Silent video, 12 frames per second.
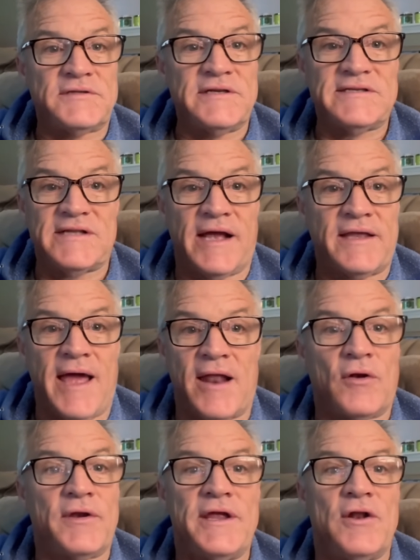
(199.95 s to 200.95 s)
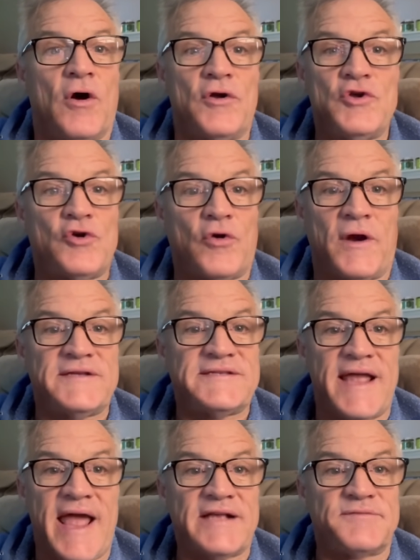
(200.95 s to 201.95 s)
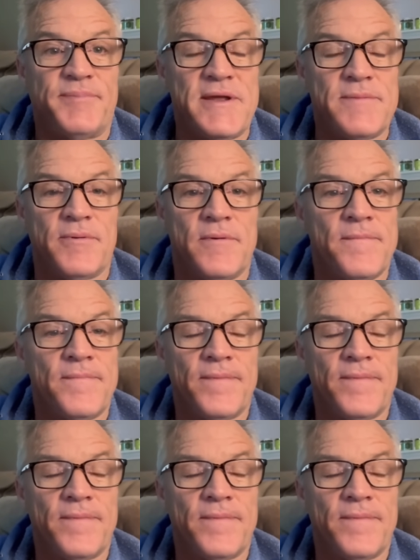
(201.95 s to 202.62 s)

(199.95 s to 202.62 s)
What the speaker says: He's like, I don't need all you crazy-ass people.